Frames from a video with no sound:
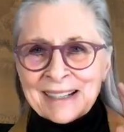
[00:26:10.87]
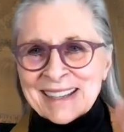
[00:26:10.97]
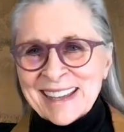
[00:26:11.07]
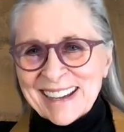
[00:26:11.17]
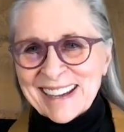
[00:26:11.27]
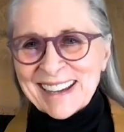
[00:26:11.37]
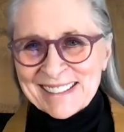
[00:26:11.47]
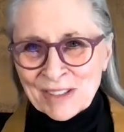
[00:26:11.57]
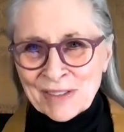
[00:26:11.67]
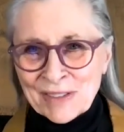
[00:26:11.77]

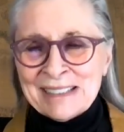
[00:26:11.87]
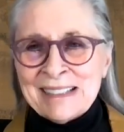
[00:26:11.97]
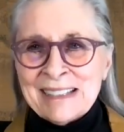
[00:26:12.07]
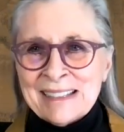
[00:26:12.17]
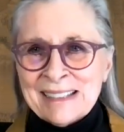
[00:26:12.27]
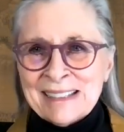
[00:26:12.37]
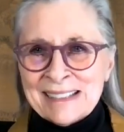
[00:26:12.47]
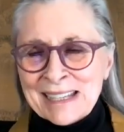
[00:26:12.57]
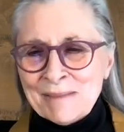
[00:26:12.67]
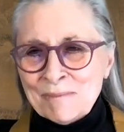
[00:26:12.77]
Again, you know, that's the
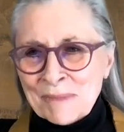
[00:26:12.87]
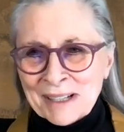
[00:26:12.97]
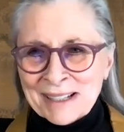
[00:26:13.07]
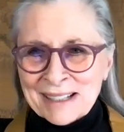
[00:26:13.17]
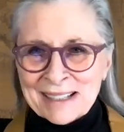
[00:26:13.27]
same